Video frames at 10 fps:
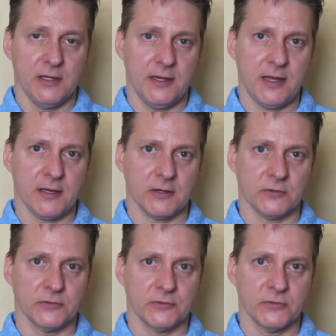
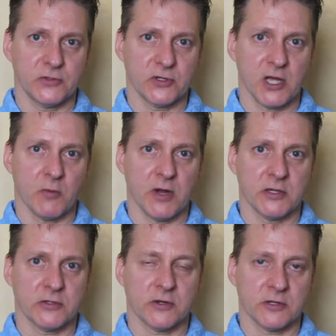Now, I
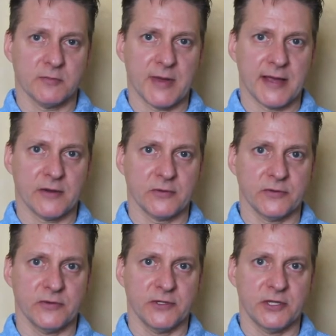want to talk
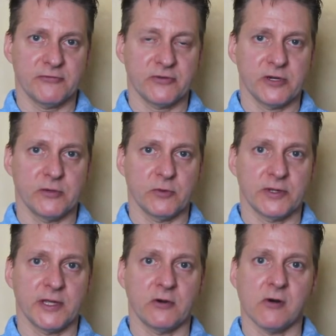about the different,
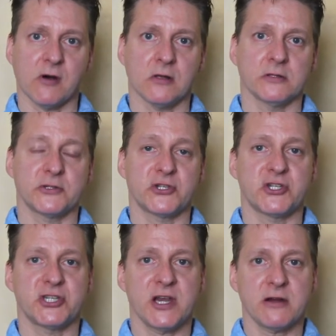what they call
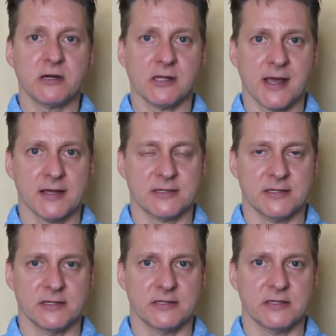share
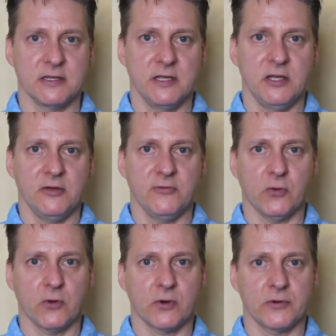classes
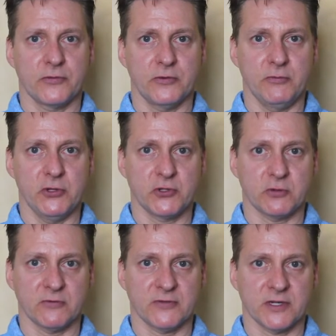for the
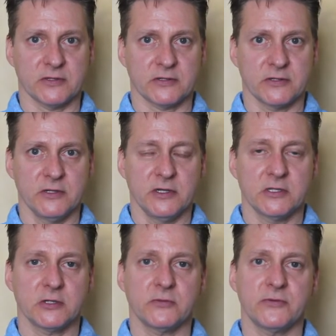mutual funds.
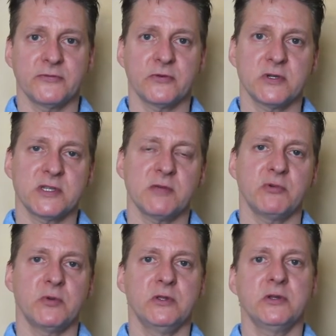So, for
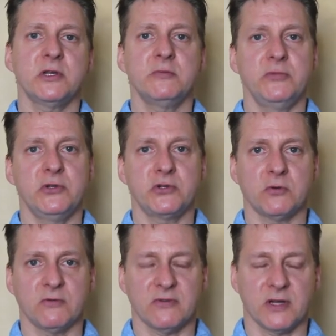example, when you look at a
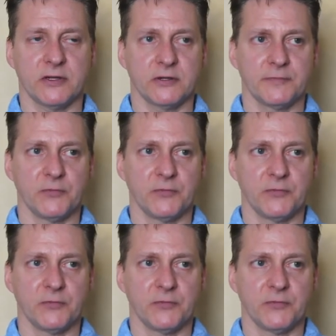mutual fund,